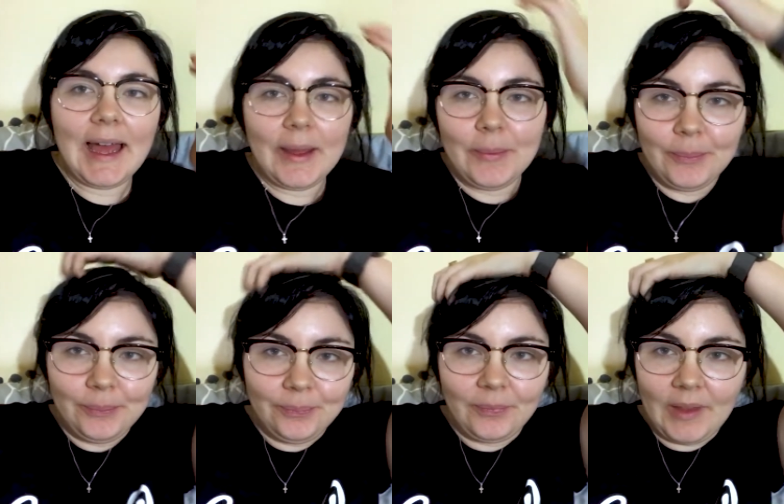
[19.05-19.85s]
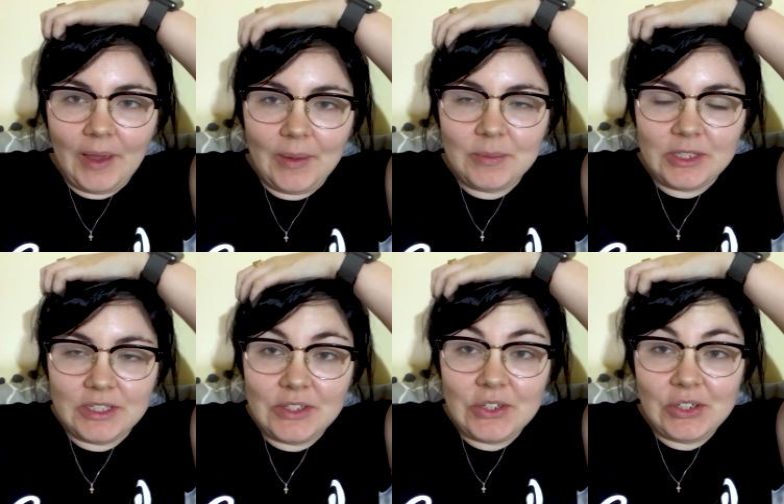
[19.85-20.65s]
Um, I'm
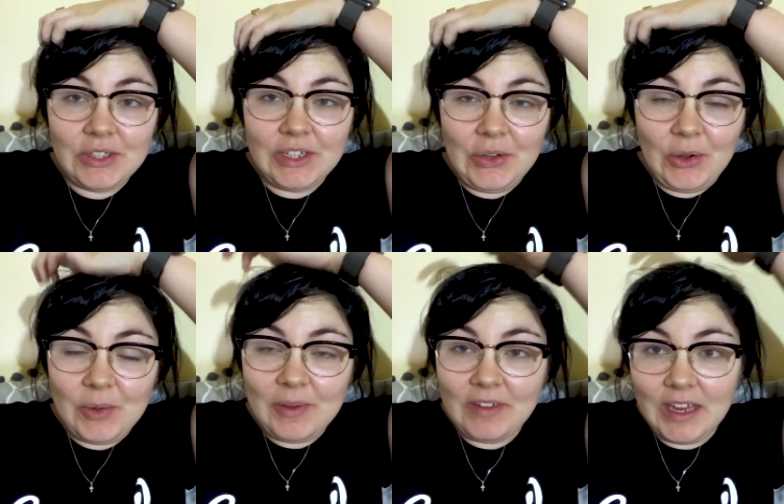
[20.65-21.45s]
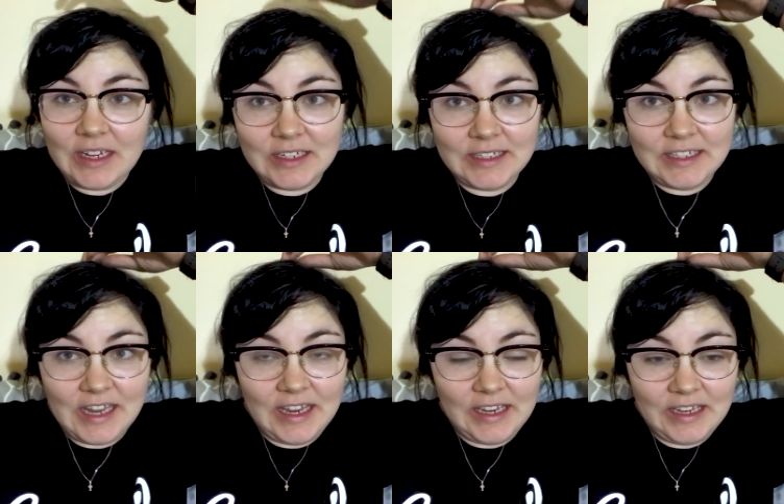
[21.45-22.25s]
just chilling at home. I've had a
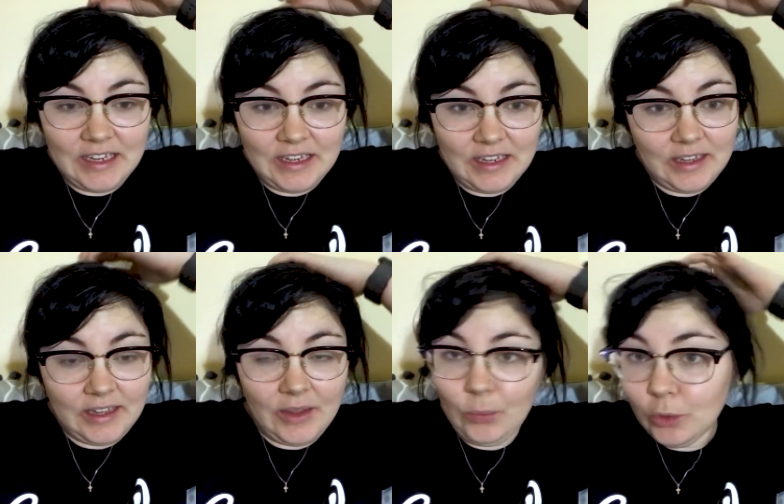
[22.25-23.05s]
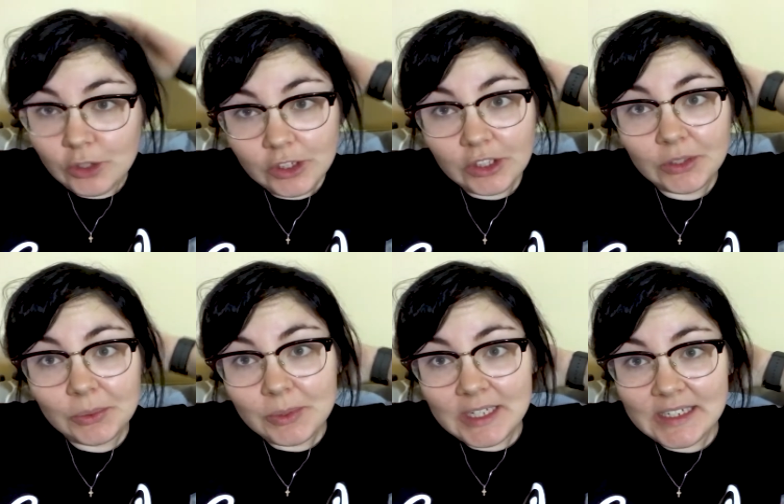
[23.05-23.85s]
day at work
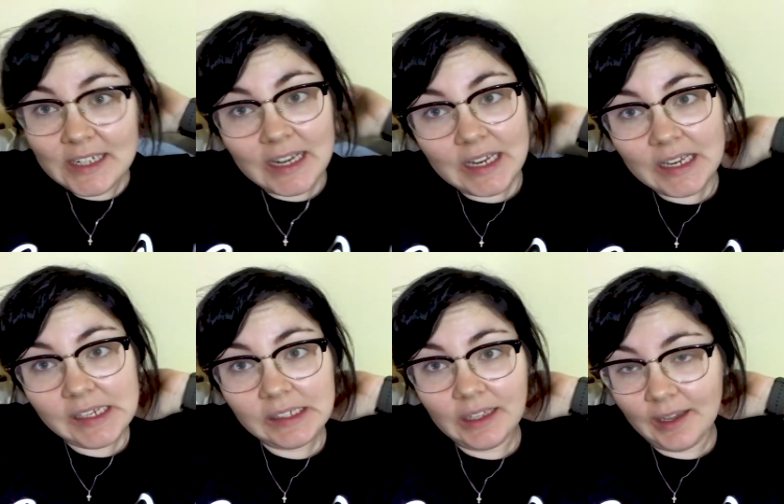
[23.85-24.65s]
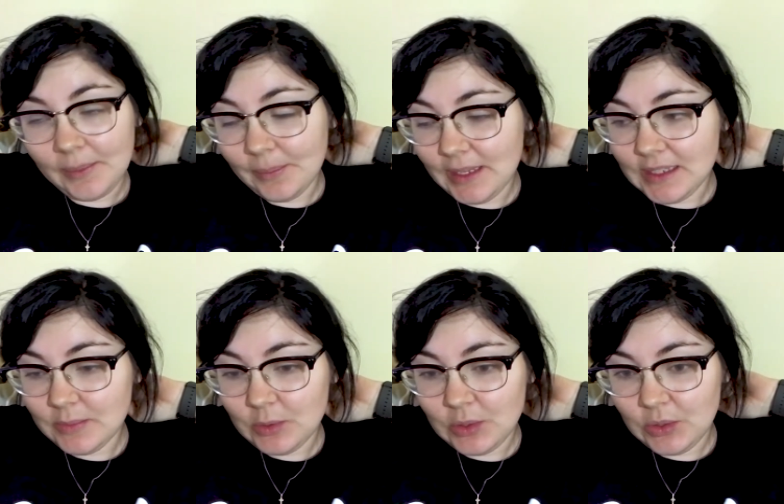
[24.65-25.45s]
all day today um,
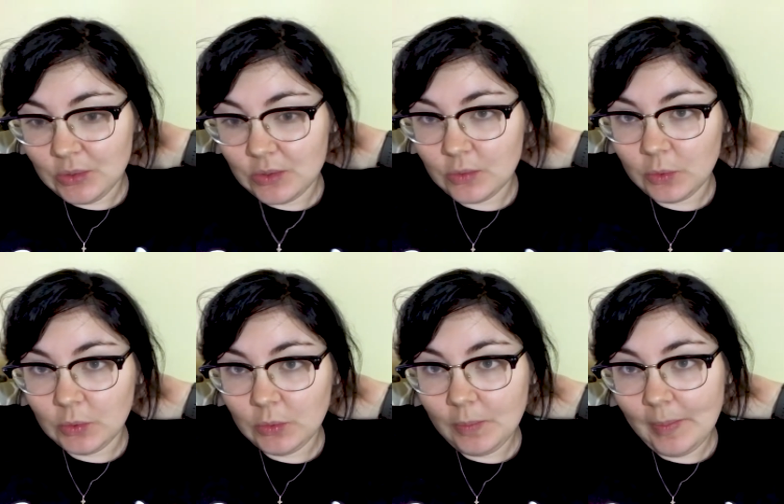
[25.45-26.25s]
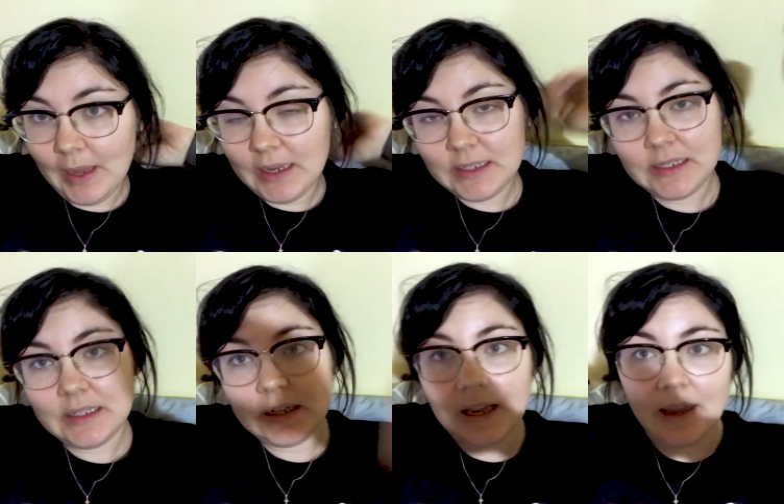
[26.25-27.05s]
as per usual
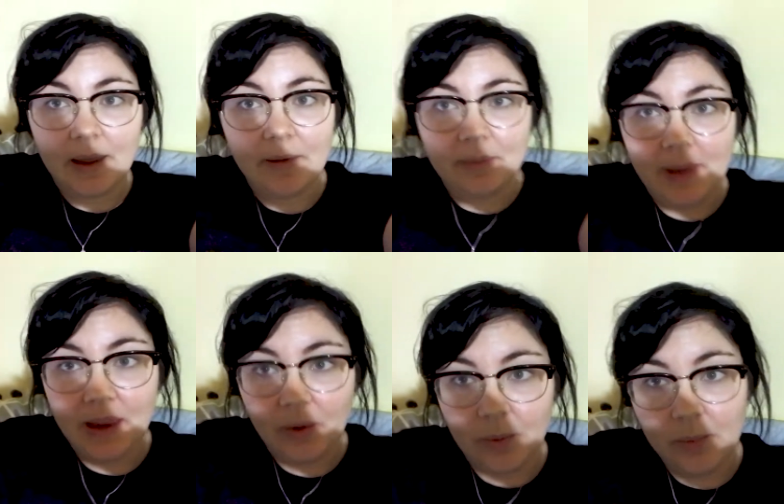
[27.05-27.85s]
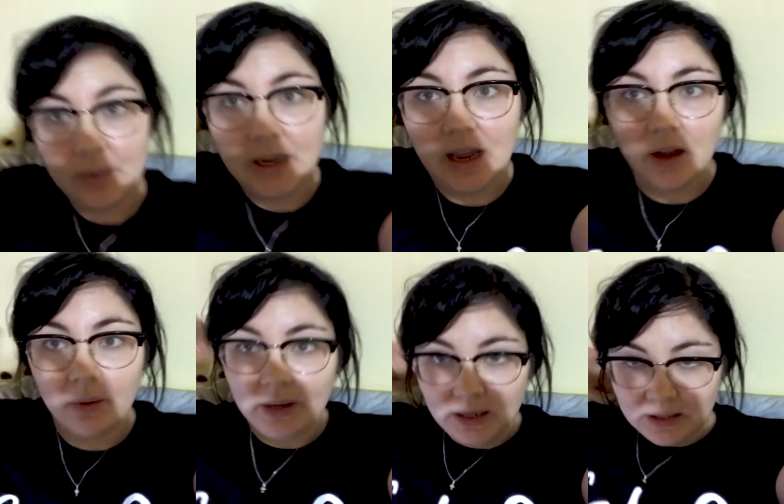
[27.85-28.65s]
but I'm um, back home
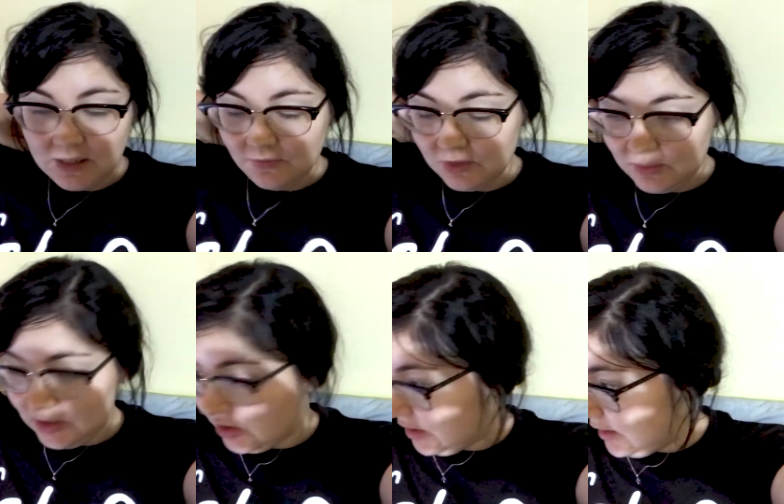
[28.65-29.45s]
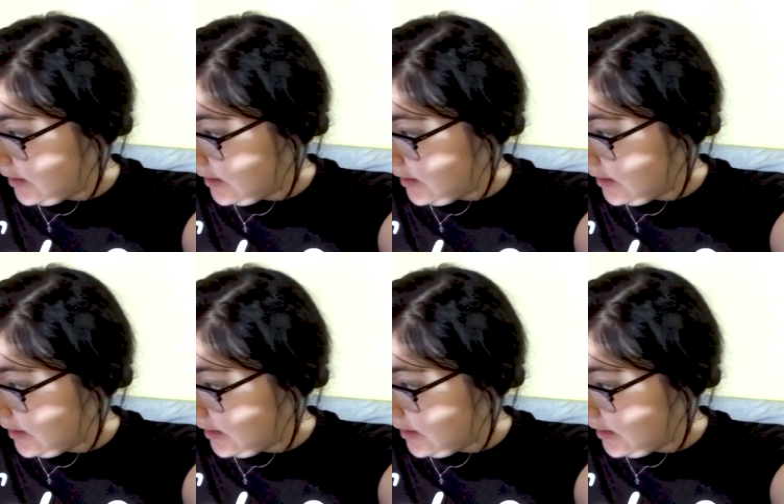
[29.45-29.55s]
now and have just been chilling.